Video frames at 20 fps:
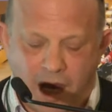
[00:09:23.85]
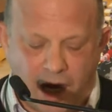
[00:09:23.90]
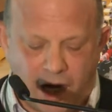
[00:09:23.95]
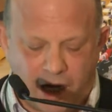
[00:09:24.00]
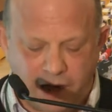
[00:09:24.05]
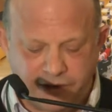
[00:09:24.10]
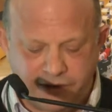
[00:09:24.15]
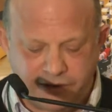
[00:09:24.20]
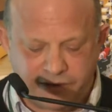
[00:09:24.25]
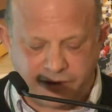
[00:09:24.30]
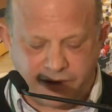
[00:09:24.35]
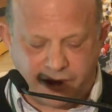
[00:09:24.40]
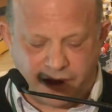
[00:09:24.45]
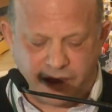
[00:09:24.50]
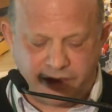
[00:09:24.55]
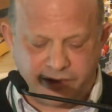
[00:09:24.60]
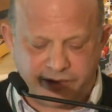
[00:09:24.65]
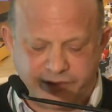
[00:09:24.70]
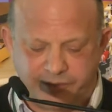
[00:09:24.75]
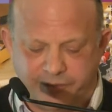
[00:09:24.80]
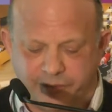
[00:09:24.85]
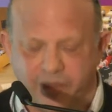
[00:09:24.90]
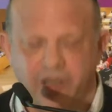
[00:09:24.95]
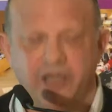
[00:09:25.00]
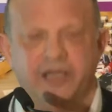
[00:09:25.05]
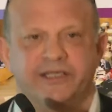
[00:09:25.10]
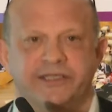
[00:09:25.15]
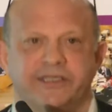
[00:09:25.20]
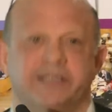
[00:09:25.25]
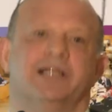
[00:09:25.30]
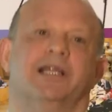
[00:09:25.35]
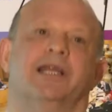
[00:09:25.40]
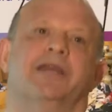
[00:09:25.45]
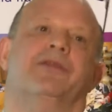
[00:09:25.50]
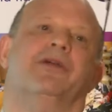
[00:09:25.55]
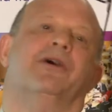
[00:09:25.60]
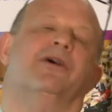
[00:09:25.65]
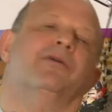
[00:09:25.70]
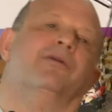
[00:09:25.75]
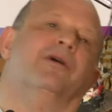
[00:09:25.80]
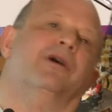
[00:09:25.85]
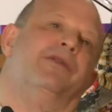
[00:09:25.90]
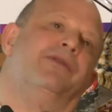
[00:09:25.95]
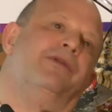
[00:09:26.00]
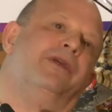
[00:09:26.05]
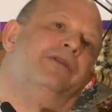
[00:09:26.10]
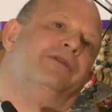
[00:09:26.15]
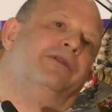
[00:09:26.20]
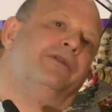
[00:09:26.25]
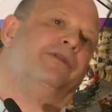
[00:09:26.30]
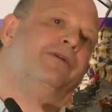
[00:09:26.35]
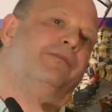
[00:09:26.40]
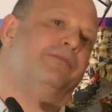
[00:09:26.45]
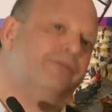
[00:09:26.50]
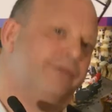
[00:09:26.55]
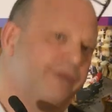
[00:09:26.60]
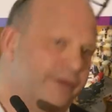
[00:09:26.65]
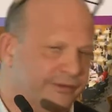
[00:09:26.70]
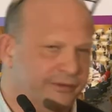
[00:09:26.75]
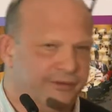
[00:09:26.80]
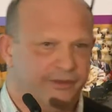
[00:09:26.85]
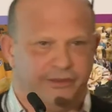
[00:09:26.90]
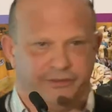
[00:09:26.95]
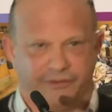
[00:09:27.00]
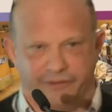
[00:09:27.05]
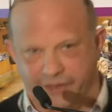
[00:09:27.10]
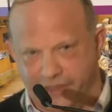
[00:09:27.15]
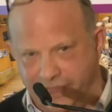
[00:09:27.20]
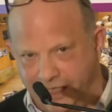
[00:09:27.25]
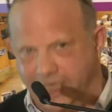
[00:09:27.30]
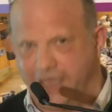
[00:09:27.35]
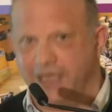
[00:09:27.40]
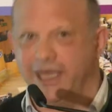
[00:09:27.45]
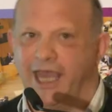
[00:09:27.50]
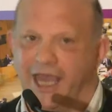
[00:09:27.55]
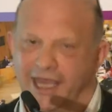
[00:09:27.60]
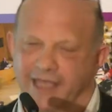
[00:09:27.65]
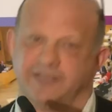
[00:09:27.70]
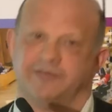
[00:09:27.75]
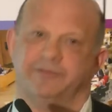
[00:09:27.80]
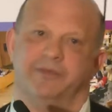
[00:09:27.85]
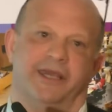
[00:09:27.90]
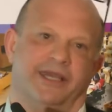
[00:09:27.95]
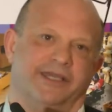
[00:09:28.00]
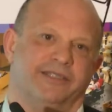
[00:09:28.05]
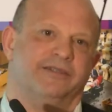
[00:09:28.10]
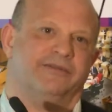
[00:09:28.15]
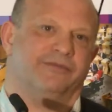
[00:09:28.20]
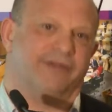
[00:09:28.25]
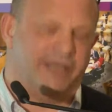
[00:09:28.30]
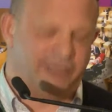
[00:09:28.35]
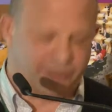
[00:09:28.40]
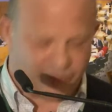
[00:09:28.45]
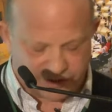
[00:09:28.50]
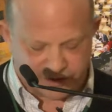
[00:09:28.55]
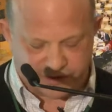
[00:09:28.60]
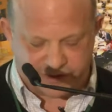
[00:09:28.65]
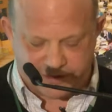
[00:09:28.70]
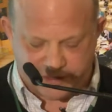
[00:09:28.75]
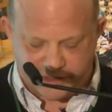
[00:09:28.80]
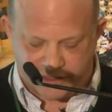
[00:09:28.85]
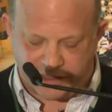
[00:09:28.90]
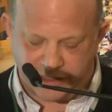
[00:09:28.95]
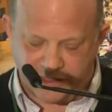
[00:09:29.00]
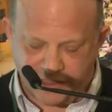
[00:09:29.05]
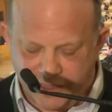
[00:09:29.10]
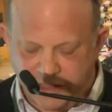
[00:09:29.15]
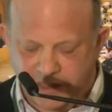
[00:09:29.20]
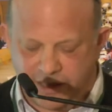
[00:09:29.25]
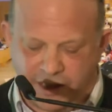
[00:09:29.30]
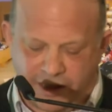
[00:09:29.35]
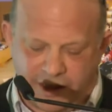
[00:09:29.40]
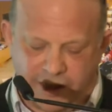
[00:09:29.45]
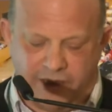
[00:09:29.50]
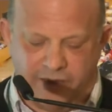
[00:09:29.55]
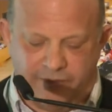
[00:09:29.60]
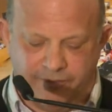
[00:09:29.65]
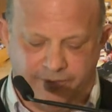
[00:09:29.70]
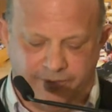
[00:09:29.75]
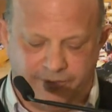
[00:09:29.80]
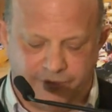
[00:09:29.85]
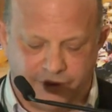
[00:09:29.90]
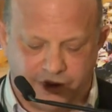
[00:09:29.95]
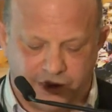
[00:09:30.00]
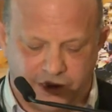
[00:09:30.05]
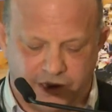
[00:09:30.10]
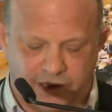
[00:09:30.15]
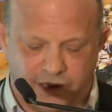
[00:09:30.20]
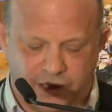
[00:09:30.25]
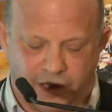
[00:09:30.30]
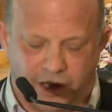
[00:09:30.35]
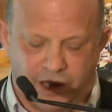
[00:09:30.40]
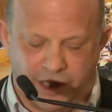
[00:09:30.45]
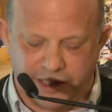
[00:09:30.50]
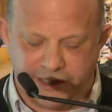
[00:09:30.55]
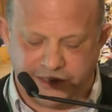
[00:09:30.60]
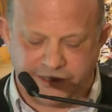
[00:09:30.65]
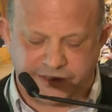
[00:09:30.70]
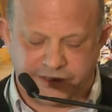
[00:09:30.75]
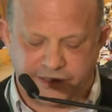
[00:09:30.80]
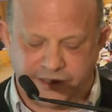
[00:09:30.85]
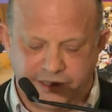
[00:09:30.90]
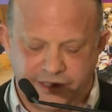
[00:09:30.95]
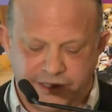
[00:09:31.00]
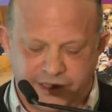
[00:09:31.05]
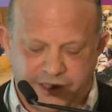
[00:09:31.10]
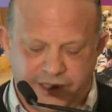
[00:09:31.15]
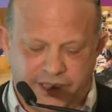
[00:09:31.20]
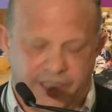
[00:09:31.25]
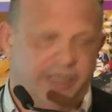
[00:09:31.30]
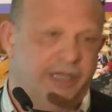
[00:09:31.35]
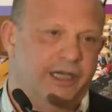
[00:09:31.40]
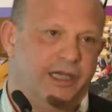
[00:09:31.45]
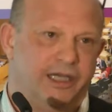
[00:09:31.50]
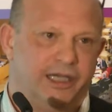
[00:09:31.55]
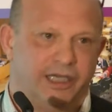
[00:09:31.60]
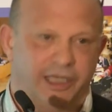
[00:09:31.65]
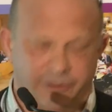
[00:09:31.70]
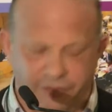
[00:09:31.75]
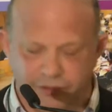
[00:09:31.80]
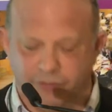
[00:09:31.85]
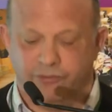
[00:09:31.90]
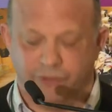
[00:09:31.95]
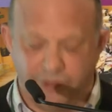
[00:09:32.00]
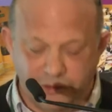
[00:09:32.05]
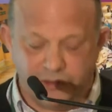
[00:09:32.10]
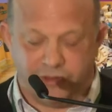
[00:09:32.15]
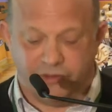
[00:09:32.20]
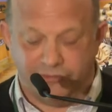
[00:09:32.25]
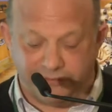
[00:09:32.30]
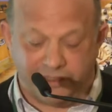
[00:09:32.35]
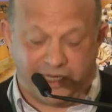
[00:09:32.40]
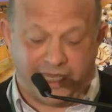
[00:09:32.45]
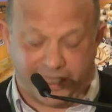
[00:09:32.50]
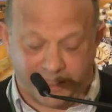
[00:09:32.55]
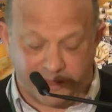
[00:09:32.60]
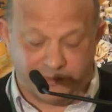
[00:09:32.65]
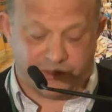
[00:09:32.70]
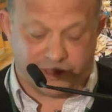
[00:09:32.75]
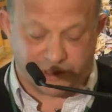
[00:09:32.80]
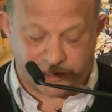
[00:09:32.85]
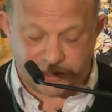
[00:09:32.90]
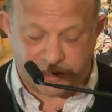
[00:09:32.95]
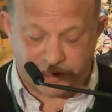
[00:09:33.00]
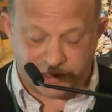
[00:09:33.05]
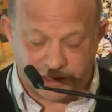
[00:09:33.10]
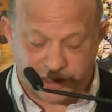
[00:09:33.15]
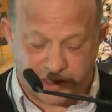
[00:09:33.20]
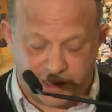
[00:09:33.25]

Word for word: Un unsurprisingly, though, I think that the the, the, the key aspect of agency um, lies uh, in the root of language.